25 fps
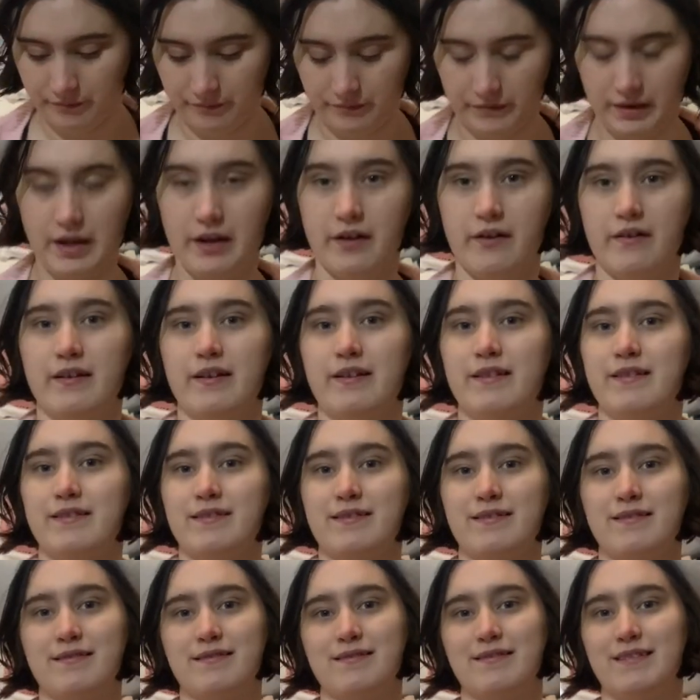There it
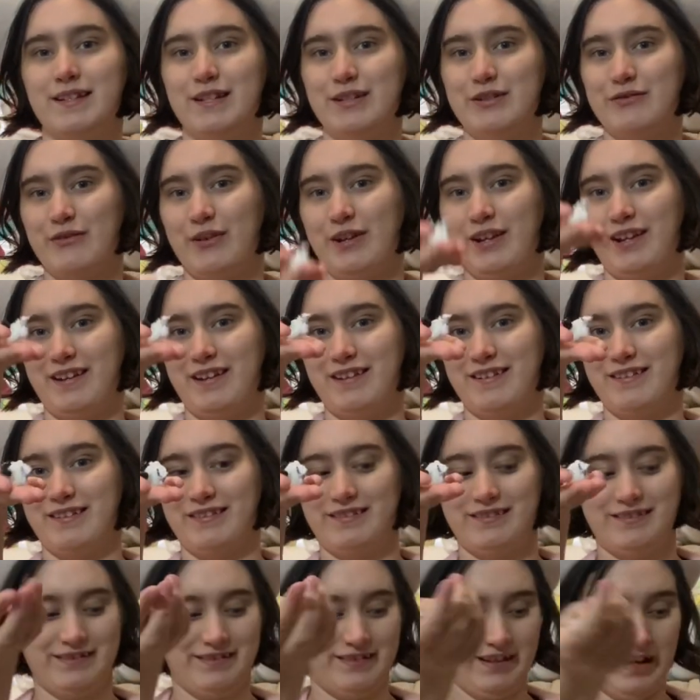is. It's right here.
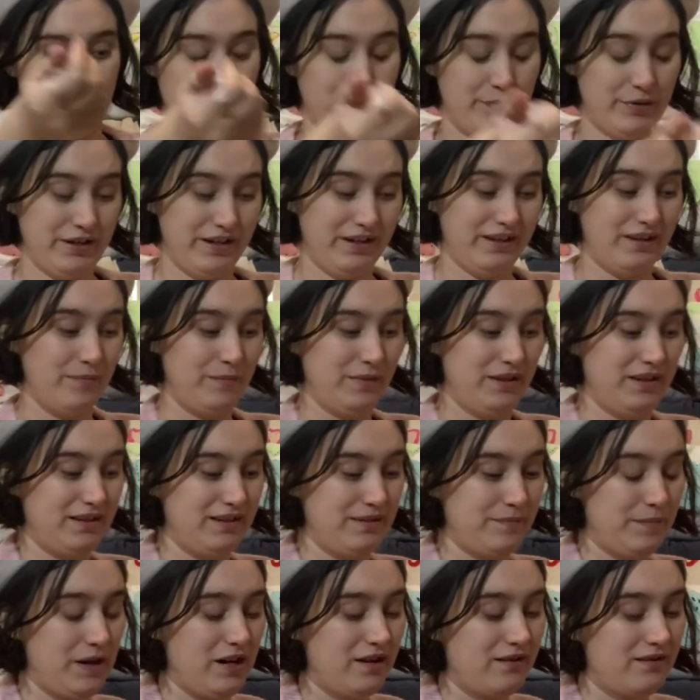I'm putting them in this
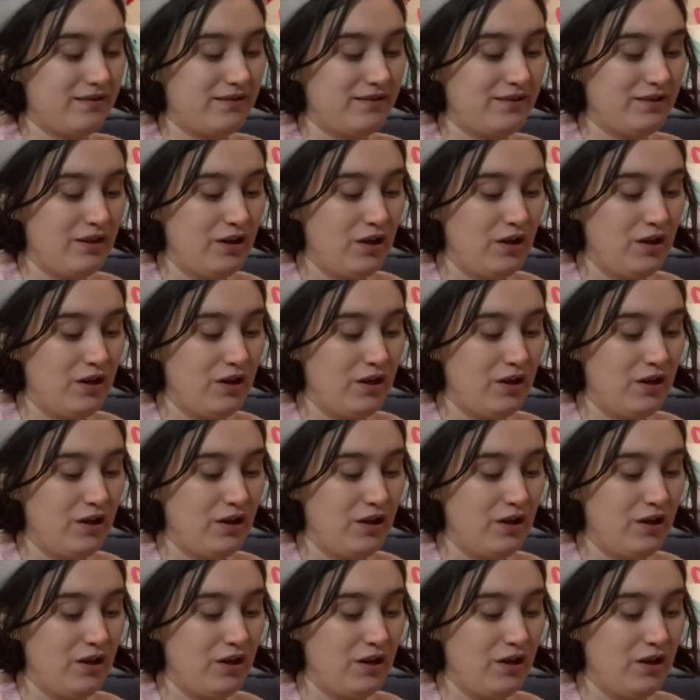box